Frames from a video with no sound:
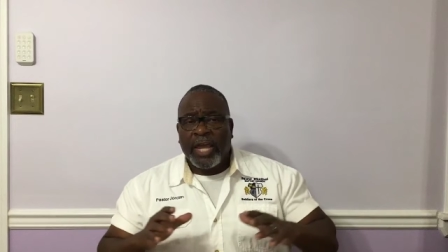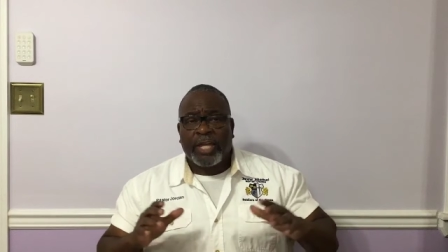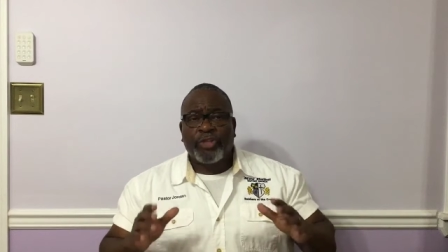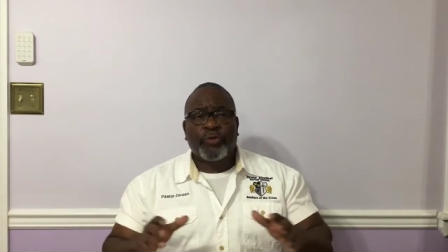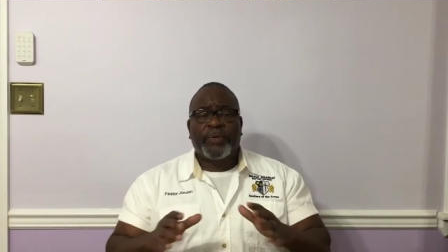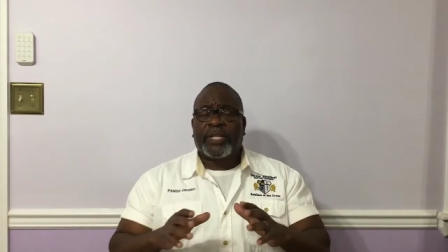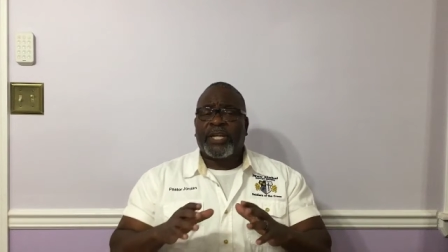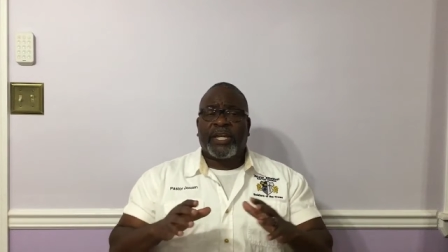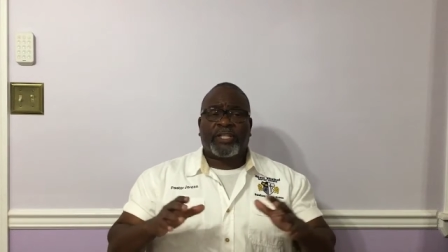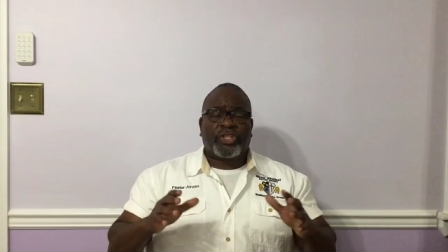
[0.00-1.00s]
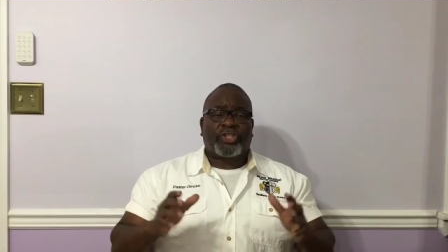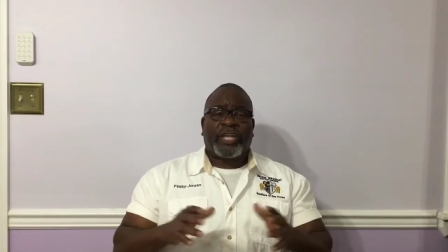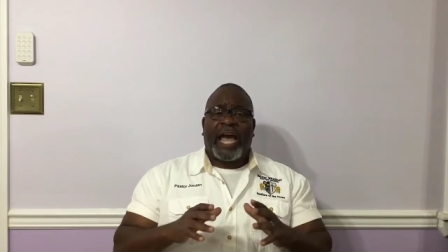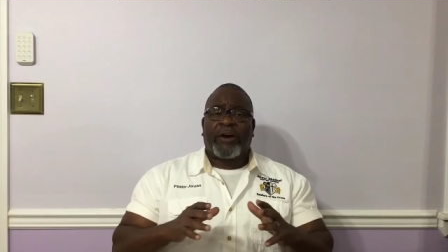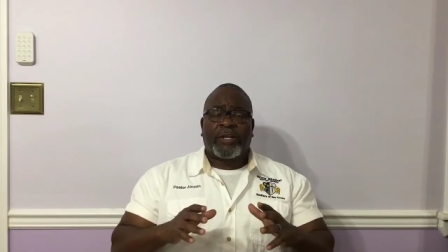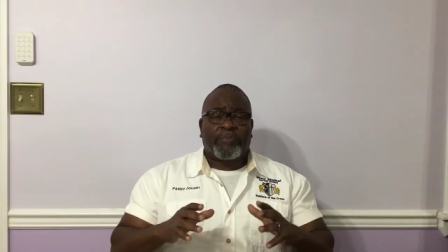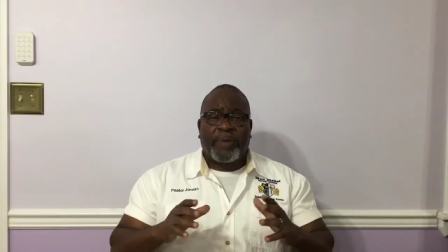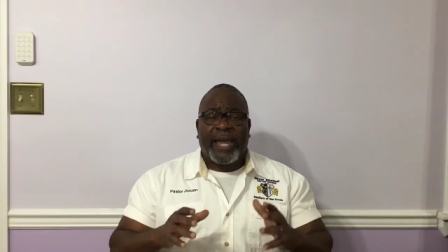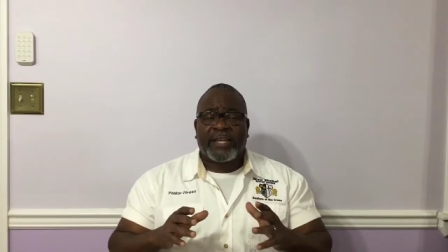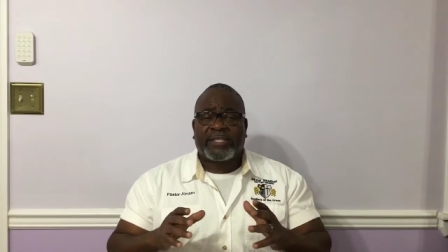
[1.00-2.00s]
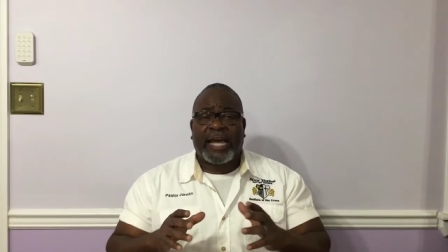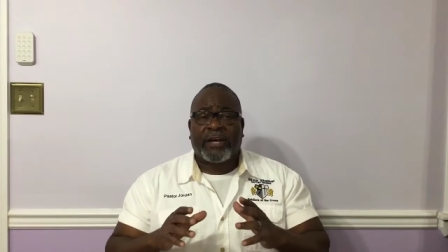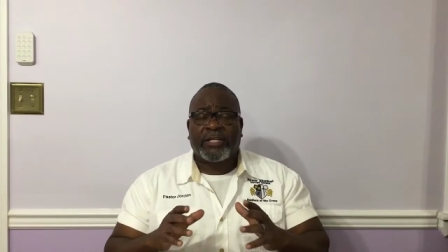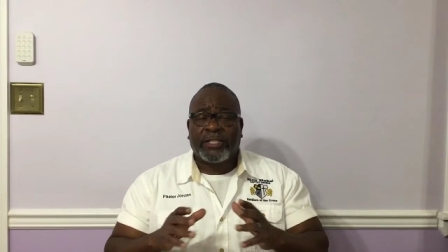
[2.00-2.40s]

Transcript: and you begin to shout and pass out.